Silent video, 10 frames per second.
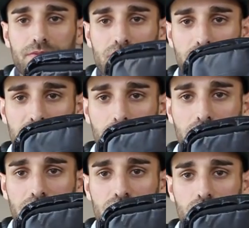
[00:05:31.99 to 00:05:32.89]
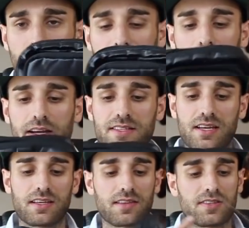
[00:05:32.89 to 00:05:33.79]
So I got the black shoulder bag. It's
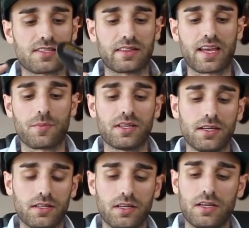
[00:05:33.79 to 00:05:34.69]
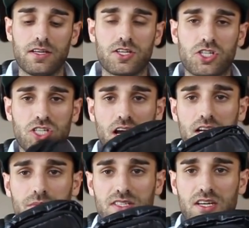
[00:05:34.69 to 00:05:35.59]
kind of got this laminate,
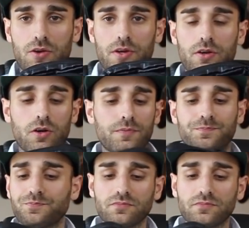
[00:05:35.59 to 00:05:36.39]
shiny material.